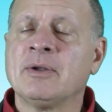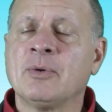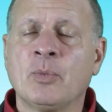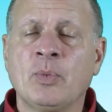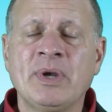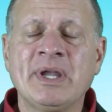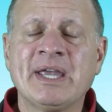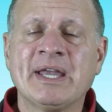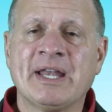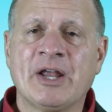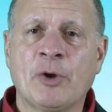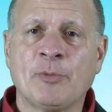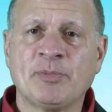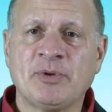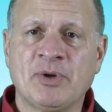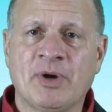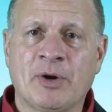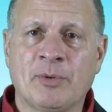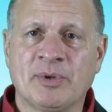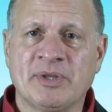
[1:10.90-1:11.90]
we can help
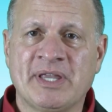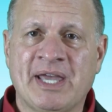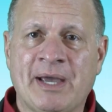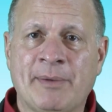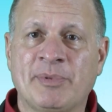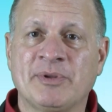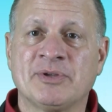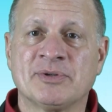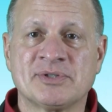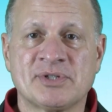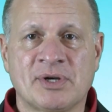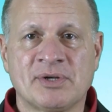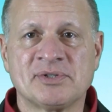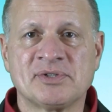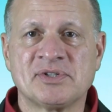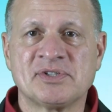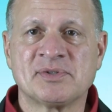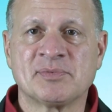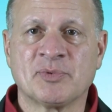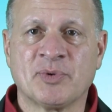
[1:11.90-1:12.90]
you out with that, but there's
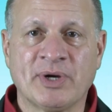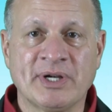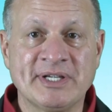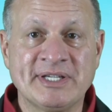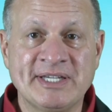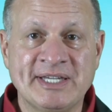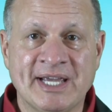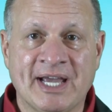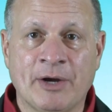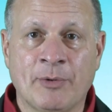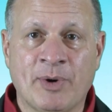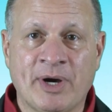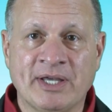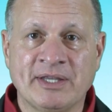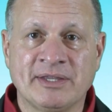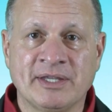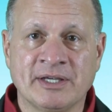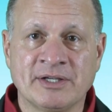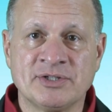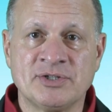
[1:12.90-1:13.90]
also some great
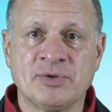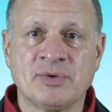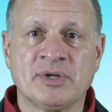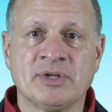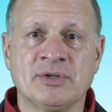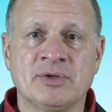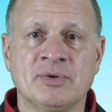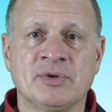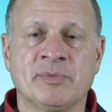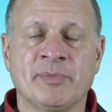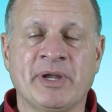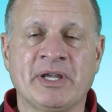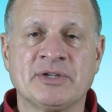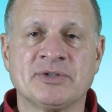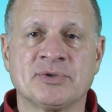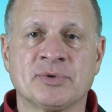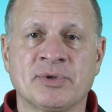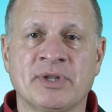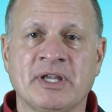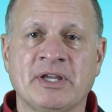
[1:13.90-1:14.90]
DIY things you can do to make
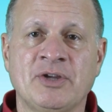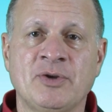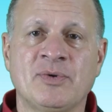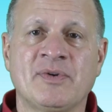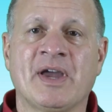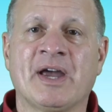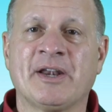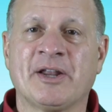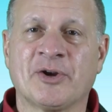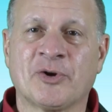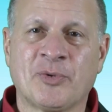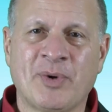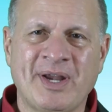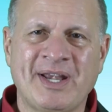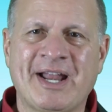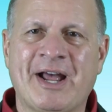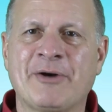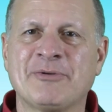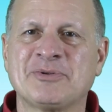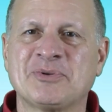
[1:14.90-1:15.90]
sure that you've got a
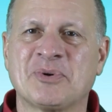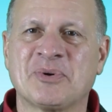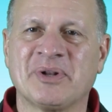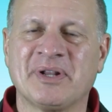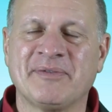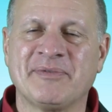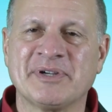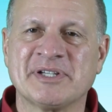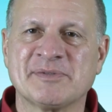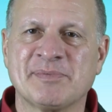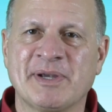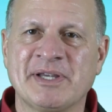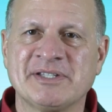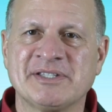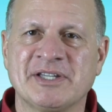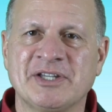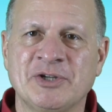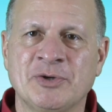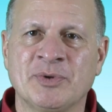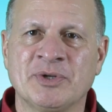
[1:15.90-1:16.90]
great outdoor living space
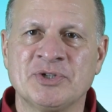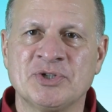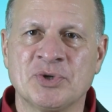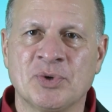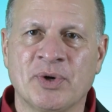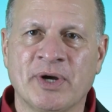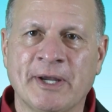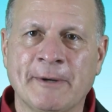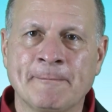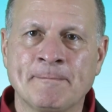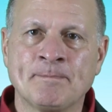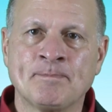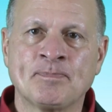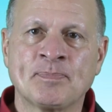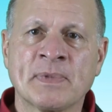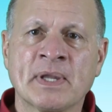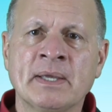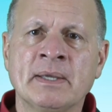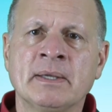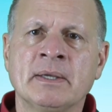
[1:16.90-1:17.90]
that you enjoy.
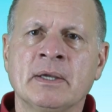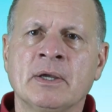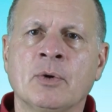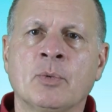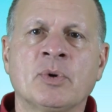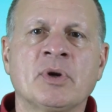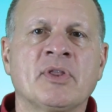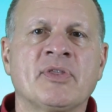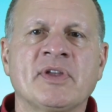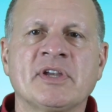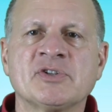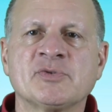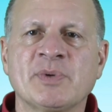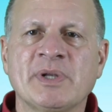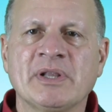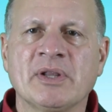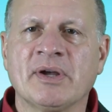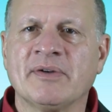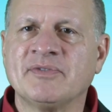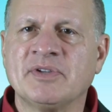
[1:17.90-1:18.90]
One of the things we
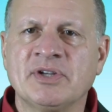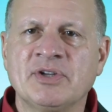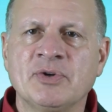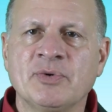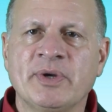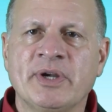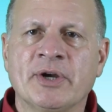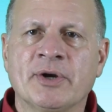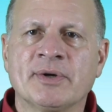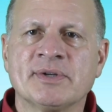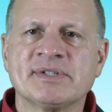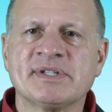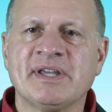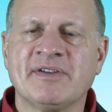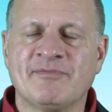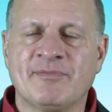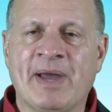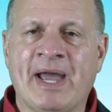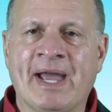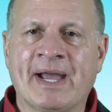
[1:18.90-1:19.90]
love to do here is
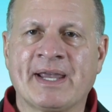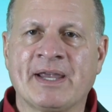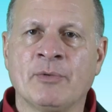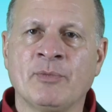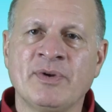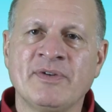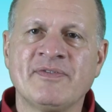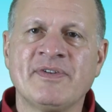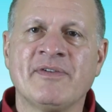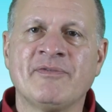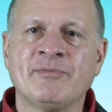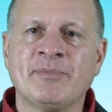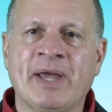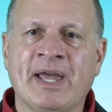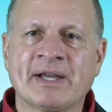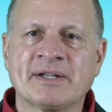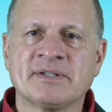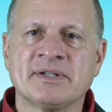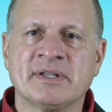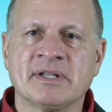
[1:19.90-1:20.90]
give back, and we've given
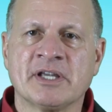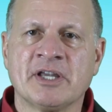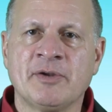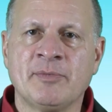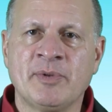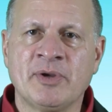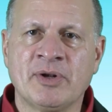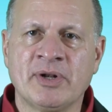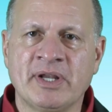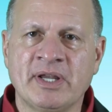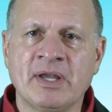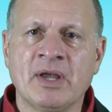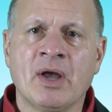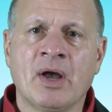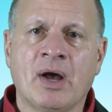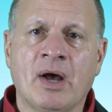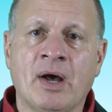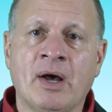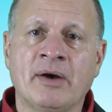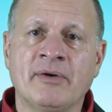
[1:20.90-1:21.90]
back to the community
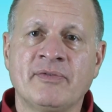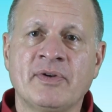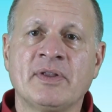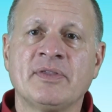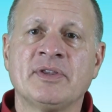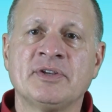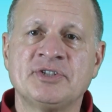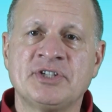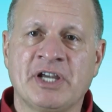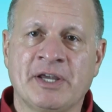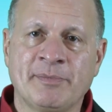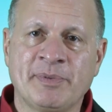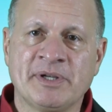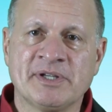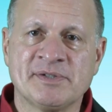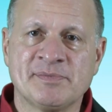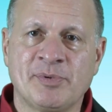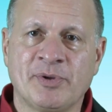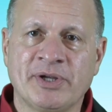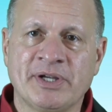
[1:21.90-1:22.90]
of the
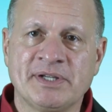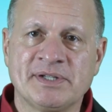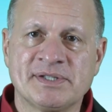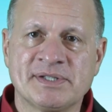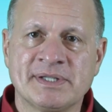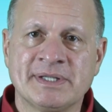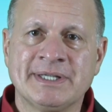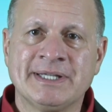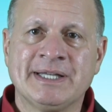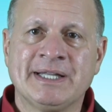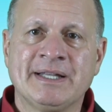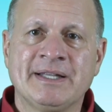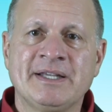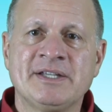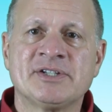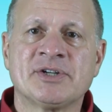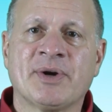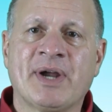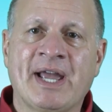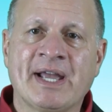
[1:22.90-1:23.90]
Champions Place.
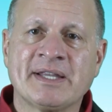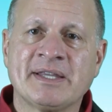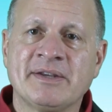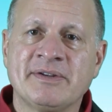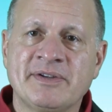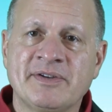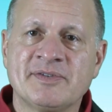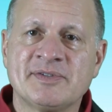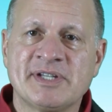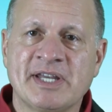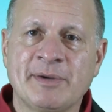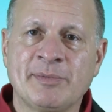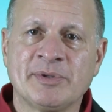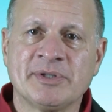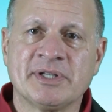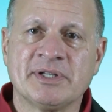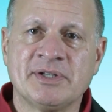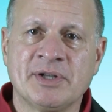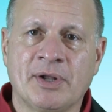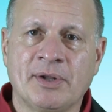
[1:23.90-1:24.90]
These are active
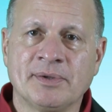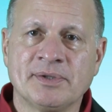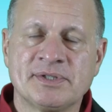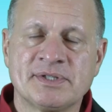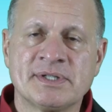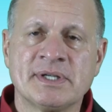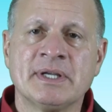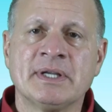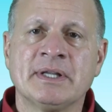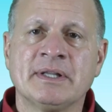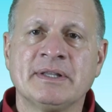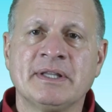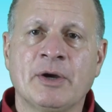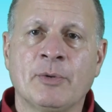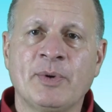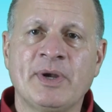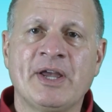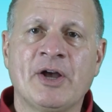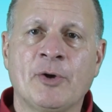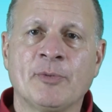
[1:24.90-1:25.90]
disabled adults
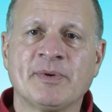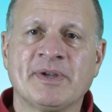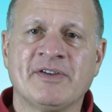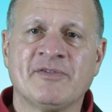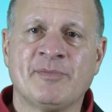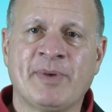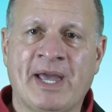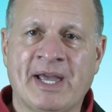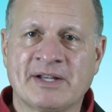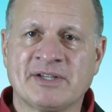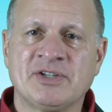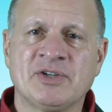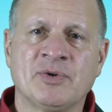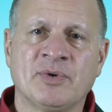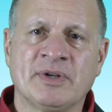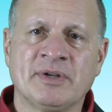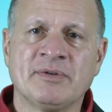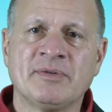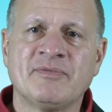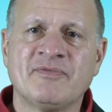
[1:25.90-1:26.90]
that we help give back to
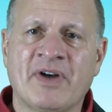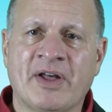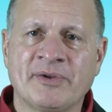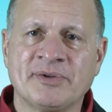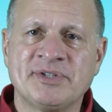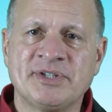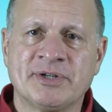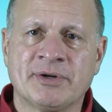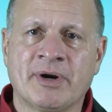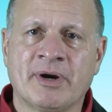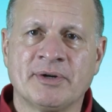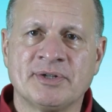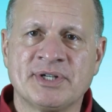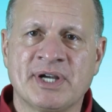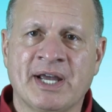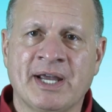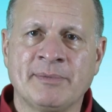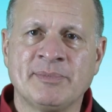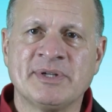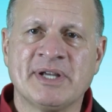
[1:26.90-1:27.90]
and volunteer our
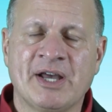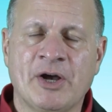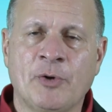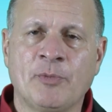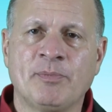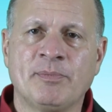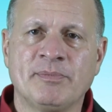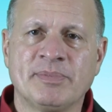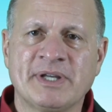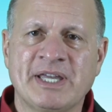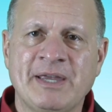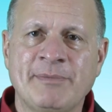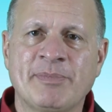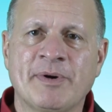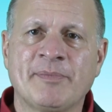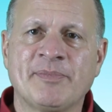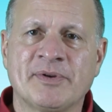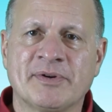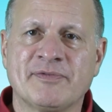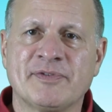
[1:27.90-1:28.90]
time to help keep
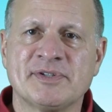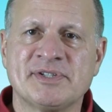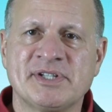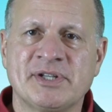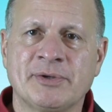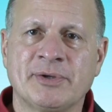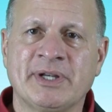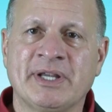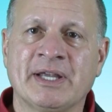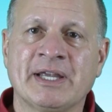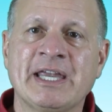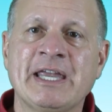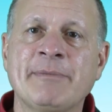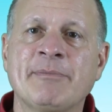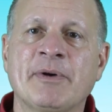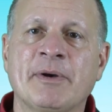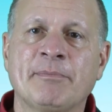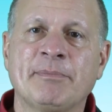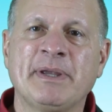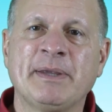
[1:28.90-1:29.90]
up their facility and
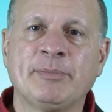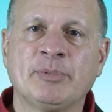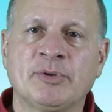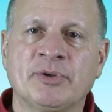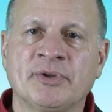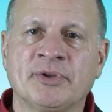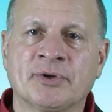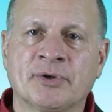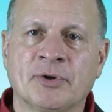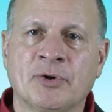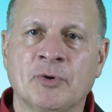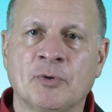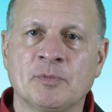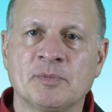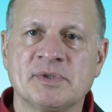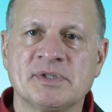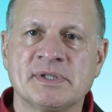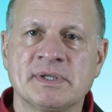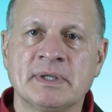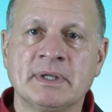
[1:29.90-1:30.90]
keep up people in their
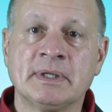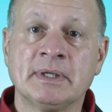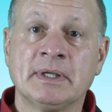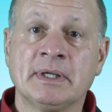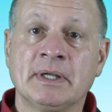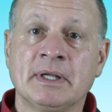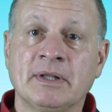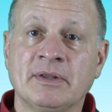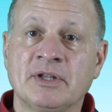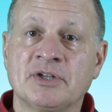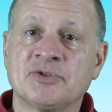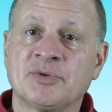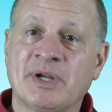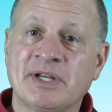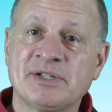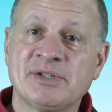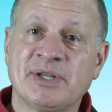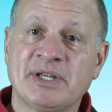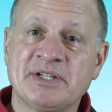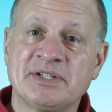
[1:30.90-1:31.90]
homes. The
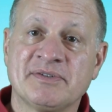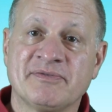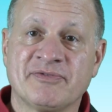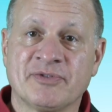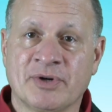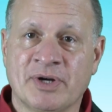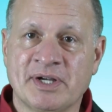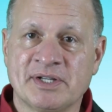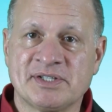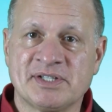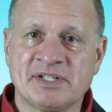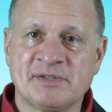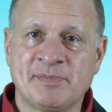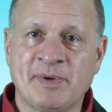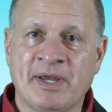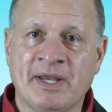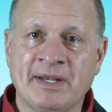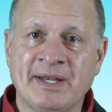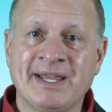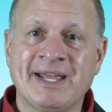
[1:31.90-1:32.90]
translation for us has
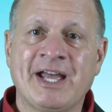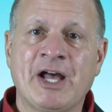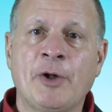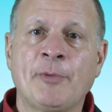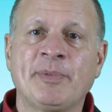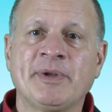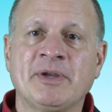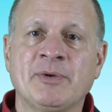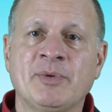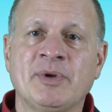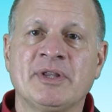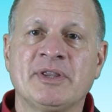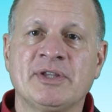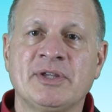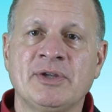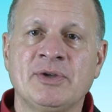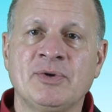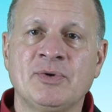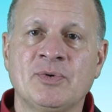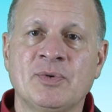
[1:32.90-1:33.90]
been helping with
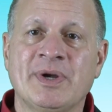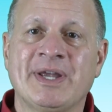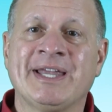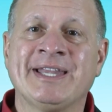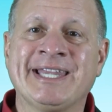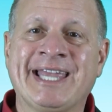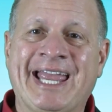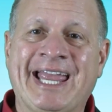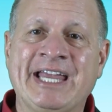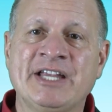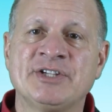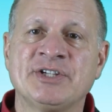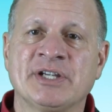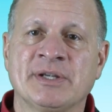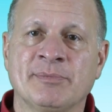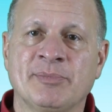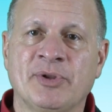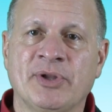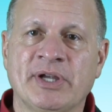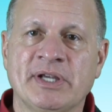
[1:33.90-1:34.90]
you in the aging
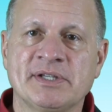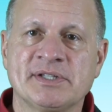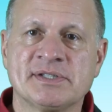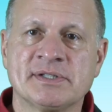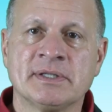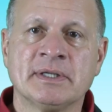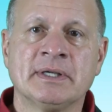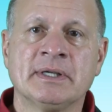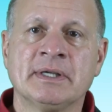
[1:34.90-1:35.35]
in place.